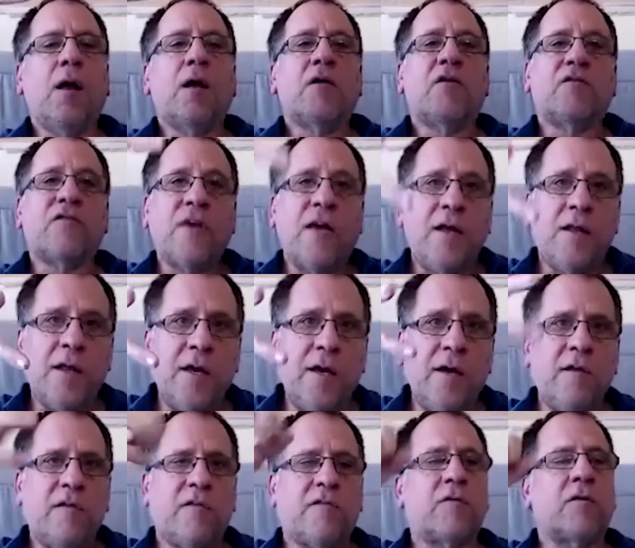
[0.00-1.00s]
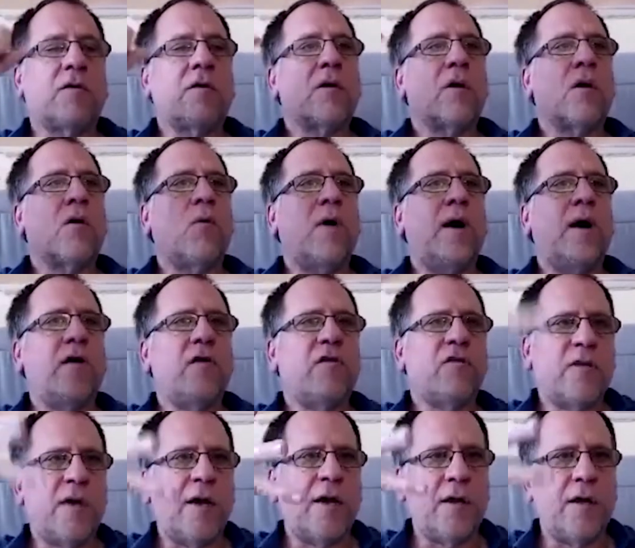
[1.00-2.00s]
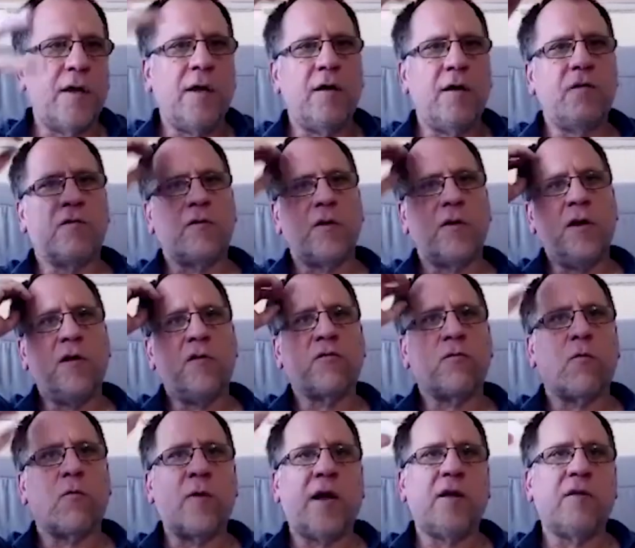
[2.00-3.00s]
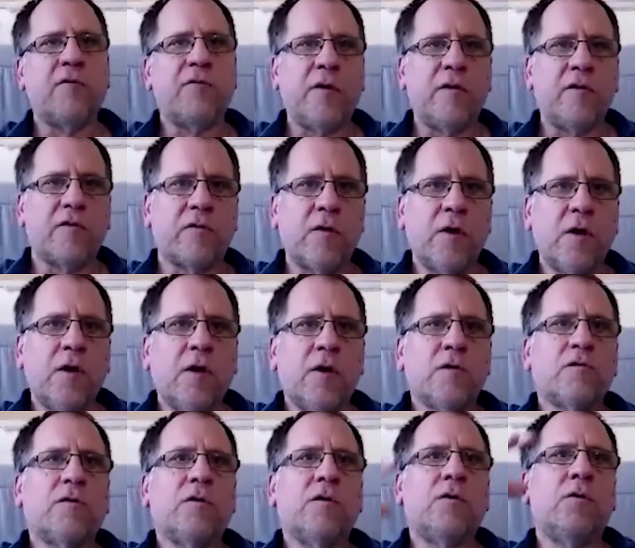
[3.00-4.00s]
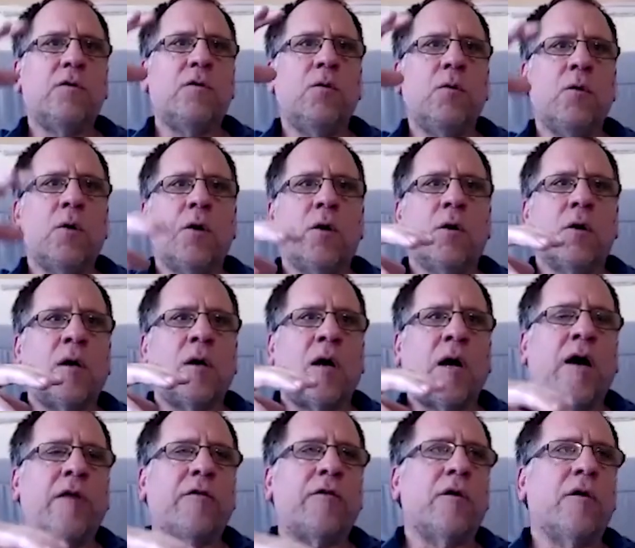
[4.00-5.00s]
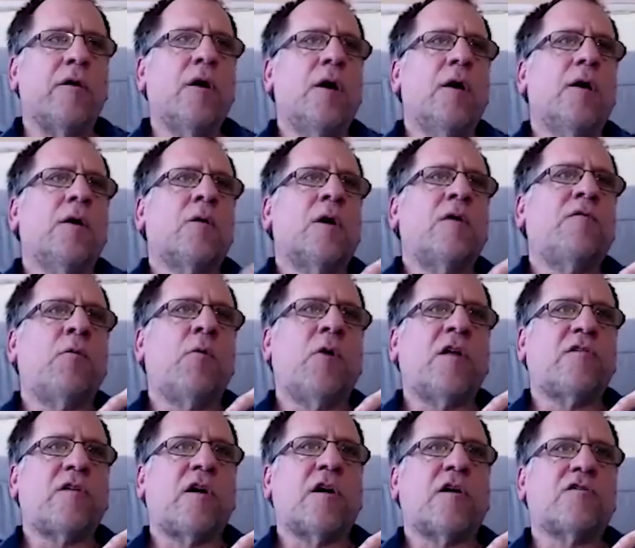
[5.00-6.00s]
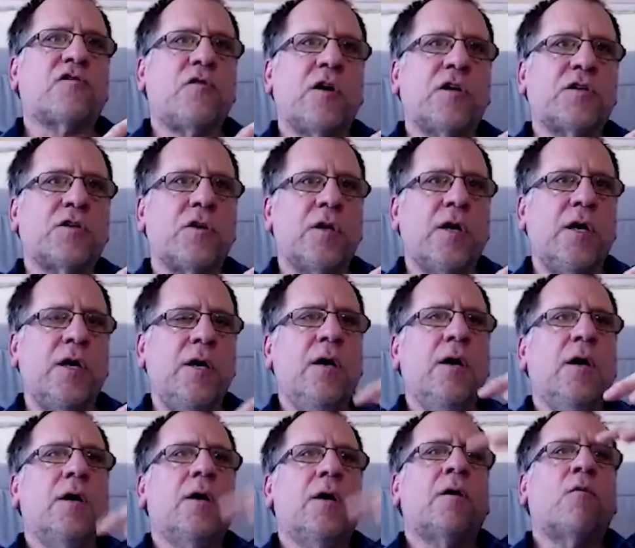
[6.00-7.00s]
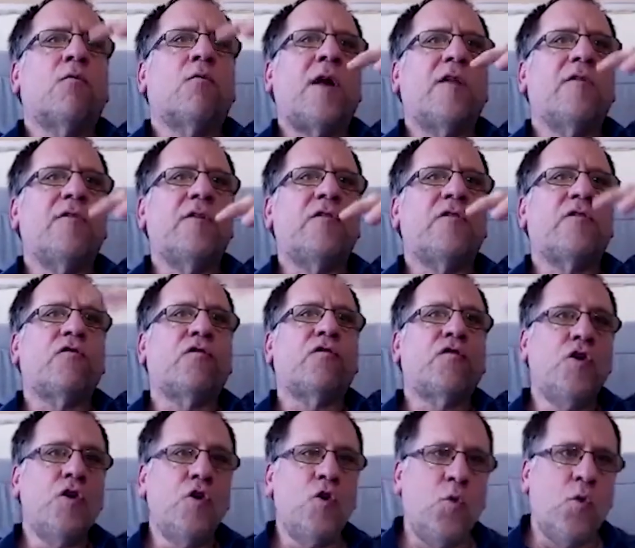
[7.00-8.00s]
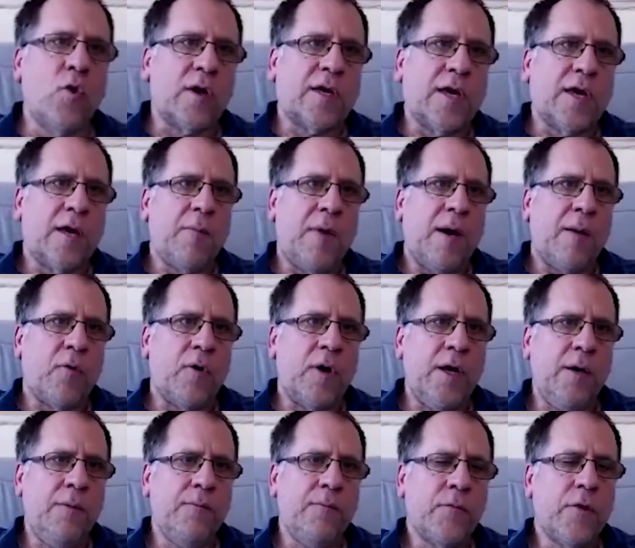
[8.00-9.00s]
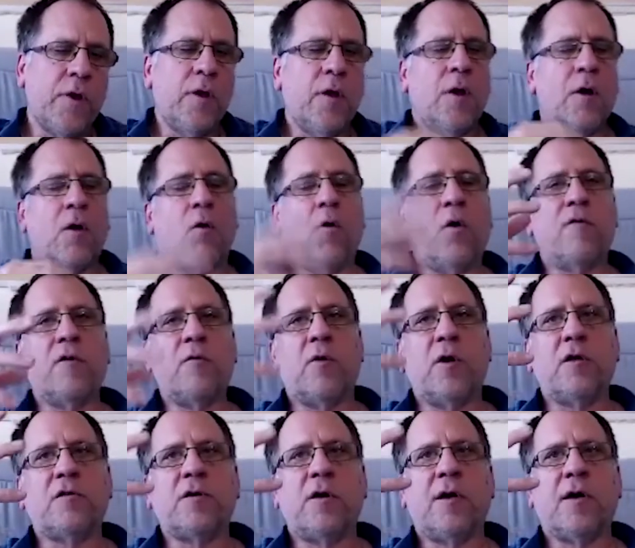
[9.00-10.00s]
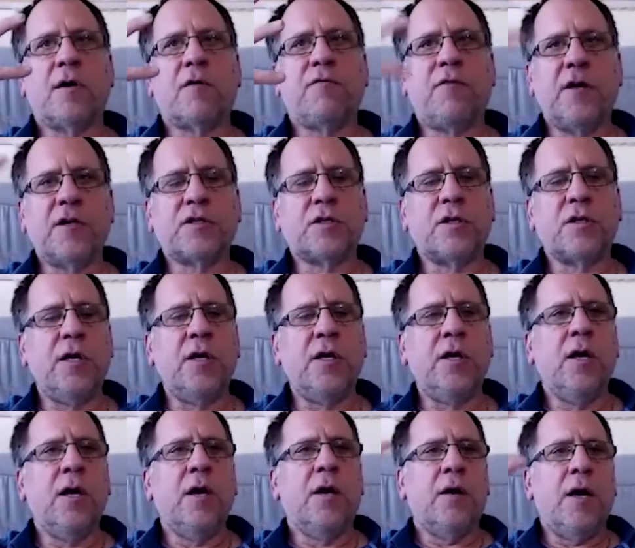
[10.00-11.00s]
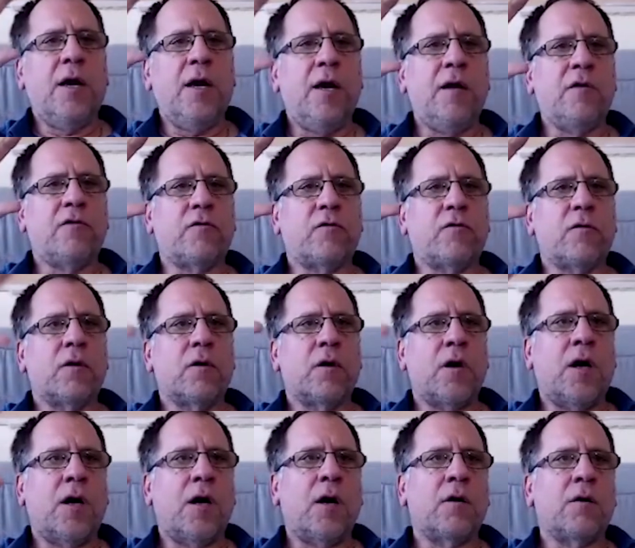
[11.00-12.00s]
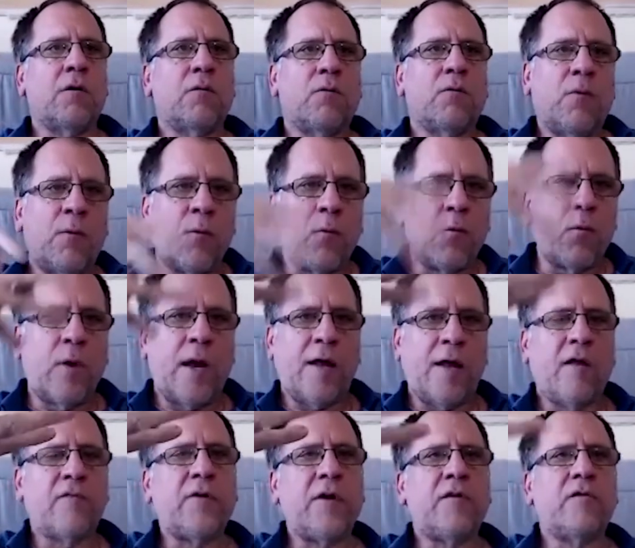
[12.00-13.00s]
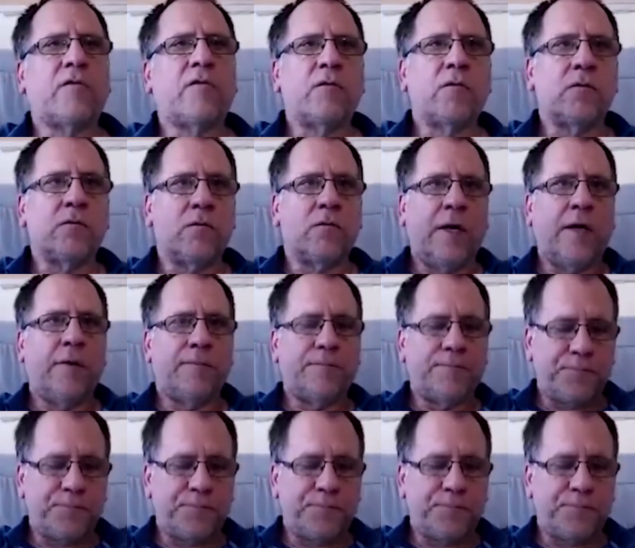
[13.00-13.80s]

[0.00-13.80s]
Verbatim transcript: salience, where salience is relevance to either, if you want to talk structurally, relevance mm-hmm. to working memory, or if you want to talk functionally, it's uh, relevance, right,